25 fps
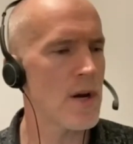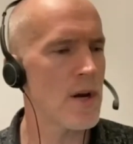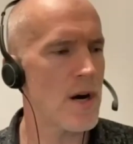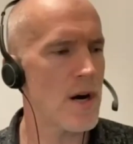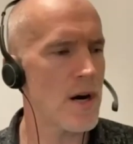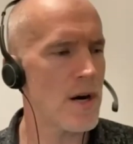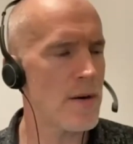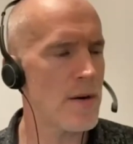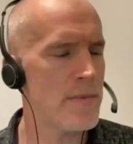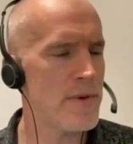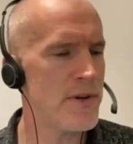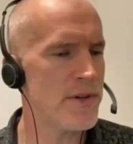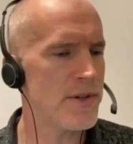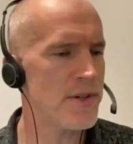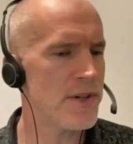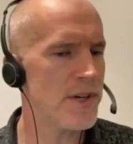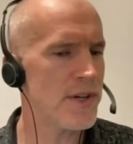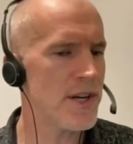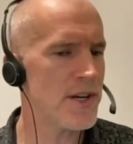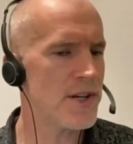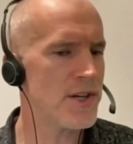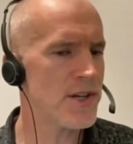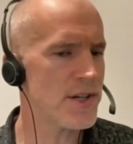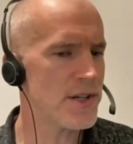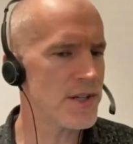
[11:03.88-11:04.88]
Are
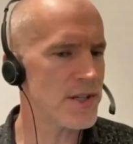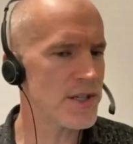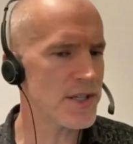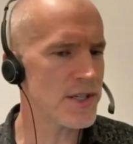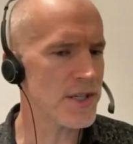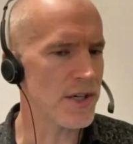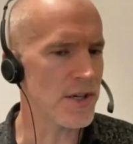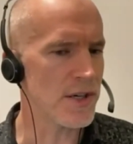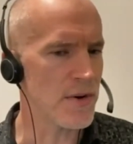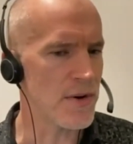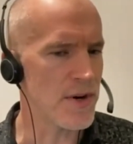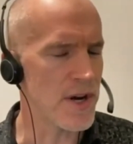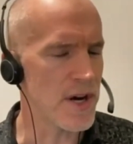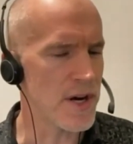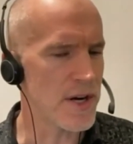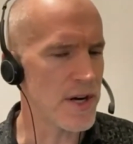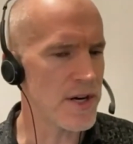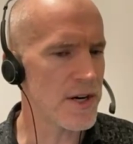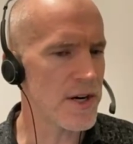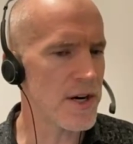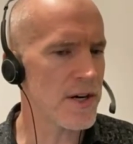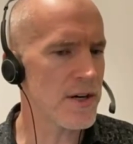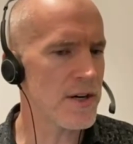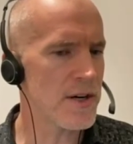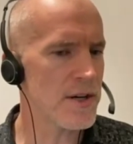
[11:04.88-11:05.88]
mutilations still going on
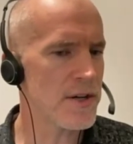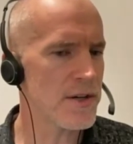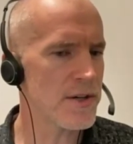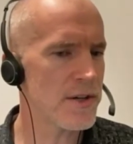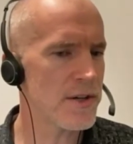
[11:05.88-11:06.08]
in Ireland?